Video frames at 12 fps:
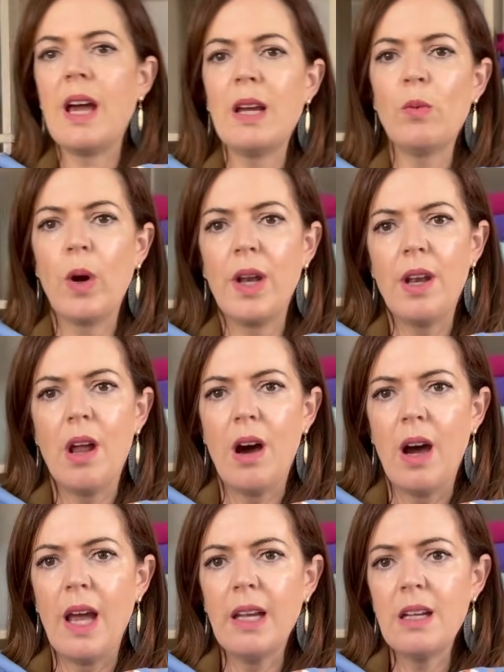
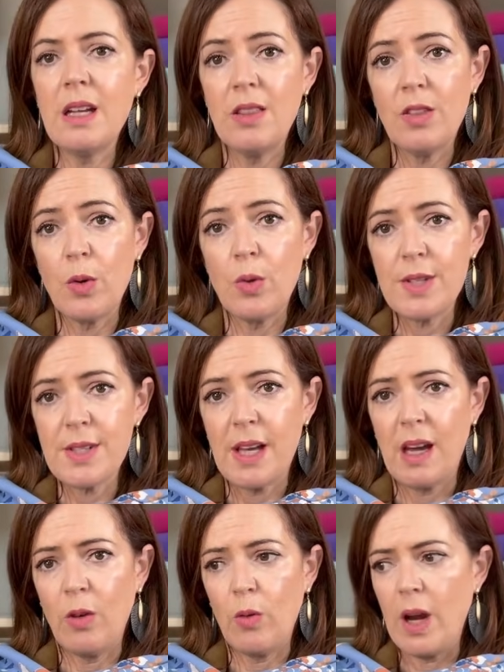819 in the
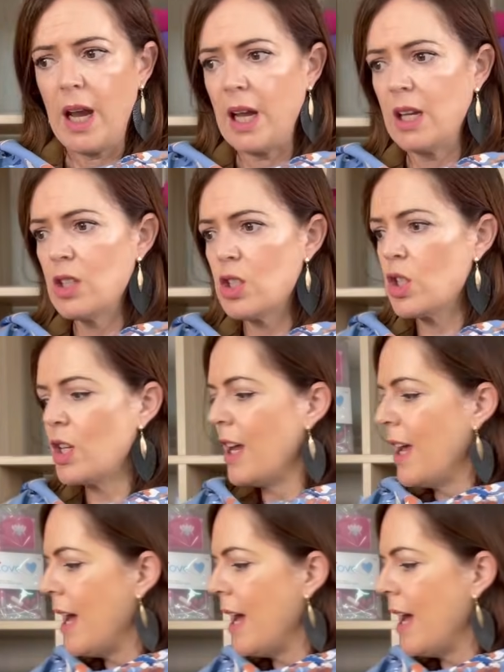Resant range,